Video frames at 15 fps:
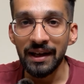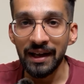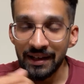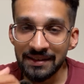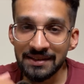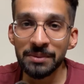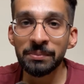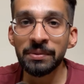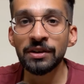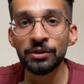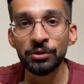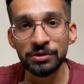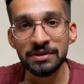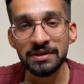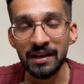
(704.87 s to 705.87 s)
exhibit
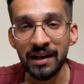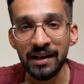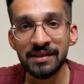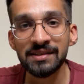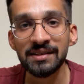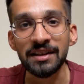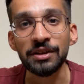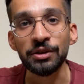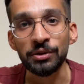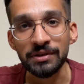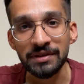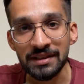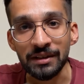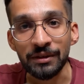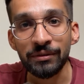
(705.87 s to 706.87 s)
those traits in
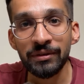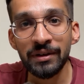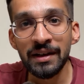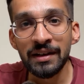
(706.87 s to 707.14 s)
yourself.